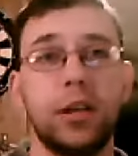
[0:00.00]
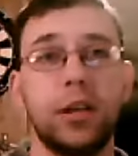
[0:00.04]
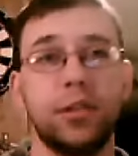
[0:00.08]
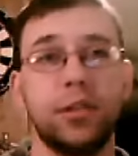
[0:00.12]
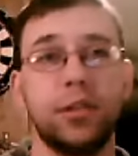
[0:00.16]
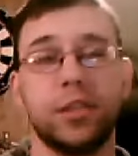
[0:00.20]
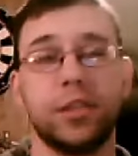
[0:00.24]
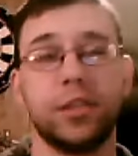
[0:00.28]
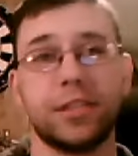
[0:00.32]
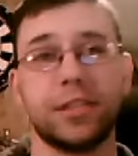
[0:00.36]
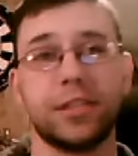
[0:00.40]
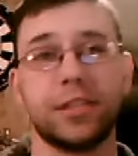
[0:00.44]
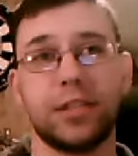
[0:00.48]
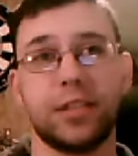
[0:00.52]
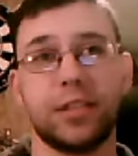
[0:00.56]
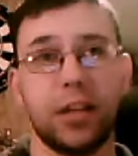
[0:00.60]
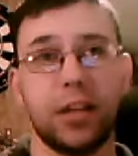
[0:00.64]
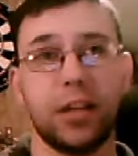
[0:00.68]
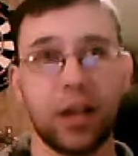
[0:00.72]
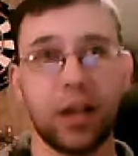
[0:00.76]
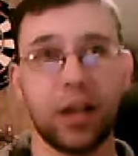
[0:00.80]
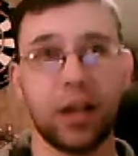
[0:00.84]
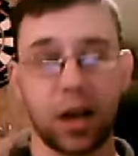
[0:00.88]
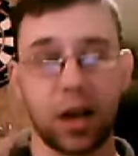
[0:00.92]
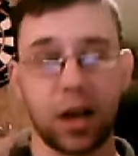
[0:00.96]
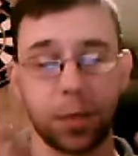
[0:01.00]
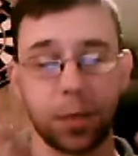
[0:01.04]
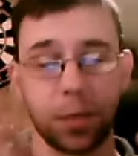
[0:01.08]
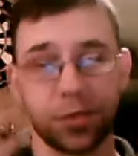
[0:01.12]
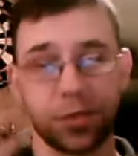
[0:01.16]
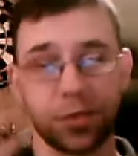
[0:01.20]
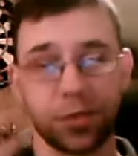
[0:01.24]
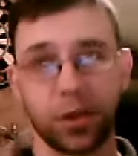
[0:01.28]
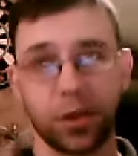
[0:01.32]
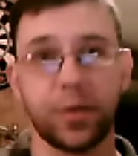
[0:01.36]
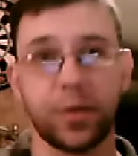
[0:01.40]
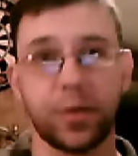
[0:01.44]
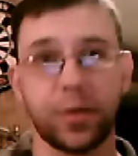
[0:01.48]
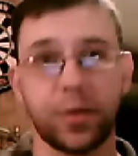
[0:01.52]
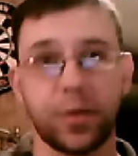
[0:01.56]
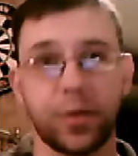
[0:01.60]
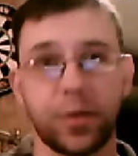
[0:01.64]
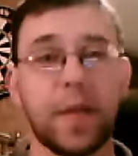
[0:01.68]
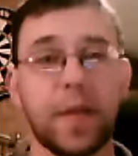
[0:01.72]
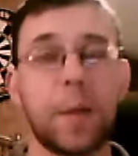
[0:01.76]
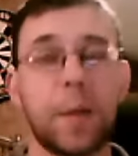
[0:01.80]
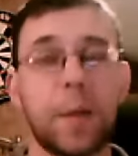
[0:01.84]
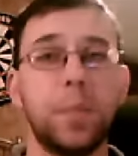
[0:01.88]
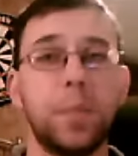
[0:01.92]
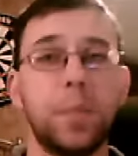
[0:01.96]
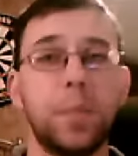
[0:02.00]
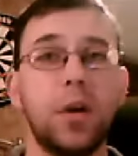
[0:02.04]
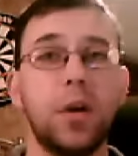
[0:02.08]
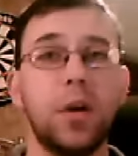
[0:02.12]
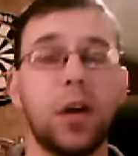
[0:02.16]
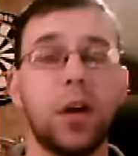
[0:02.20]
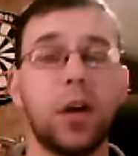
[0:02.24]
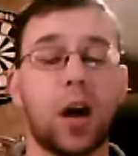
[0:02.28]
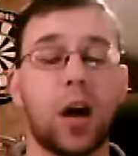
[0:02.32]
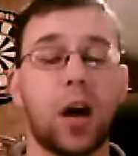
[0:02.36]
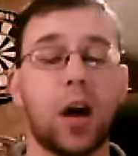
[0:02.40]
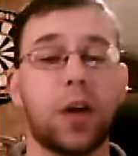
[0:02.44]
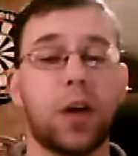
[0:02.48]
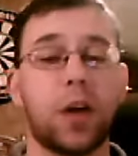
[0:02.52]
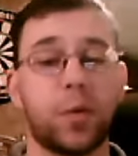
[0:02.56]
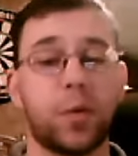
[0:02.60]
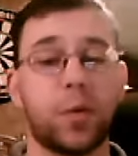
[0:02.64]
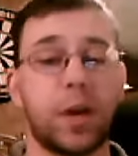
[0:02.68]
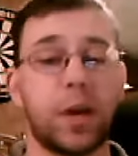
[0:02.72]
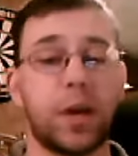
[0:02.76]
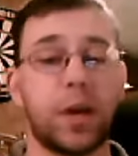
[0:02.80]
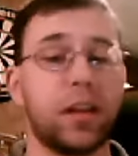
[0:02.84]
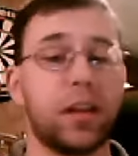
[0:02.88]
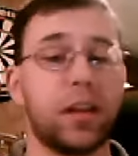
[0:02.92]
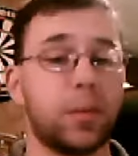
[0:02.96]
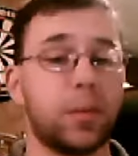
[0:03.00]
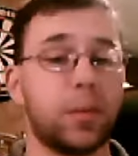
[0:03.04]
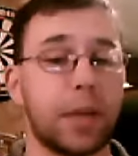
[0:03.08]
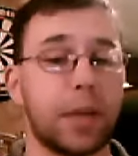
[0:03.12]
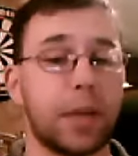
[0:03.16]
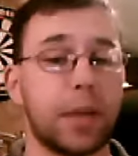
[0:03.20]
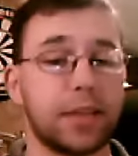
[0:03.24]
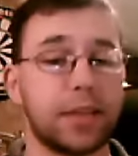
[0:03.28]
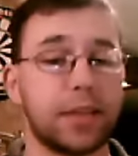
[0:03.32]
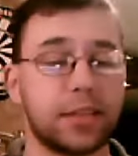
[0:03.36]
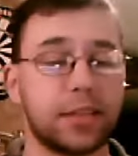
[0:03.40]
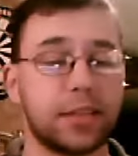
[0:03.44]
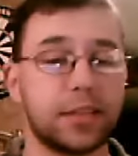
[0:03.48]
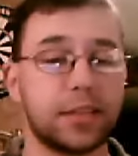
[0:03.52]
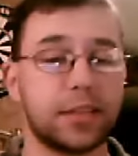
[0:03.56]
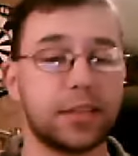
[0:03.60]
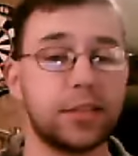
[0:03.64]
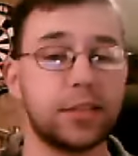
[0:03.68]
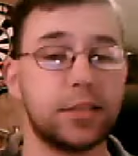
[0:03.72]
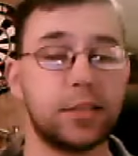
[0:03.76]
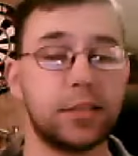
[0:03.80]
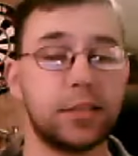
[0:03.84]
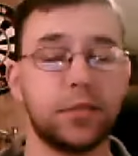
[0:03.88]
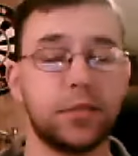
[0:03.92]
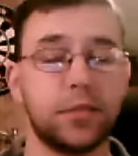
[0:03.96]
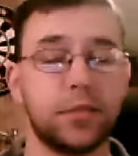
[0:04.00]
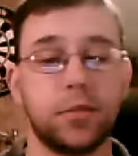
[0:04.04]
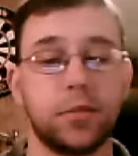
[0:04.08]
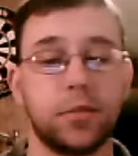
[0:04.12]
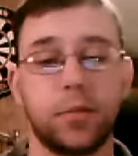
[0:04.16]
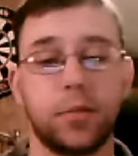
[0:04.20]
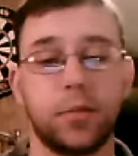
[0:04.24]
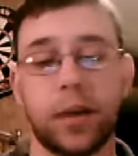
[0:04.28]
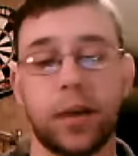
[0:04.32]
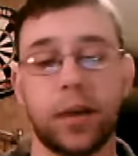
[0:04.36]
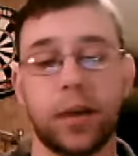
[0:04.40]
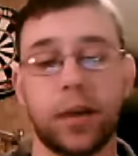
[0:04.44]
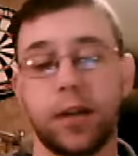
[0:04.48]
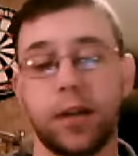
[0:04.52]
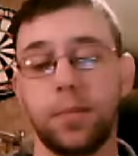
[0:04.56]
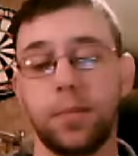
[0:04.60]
just observing them on a regular basis. Okay?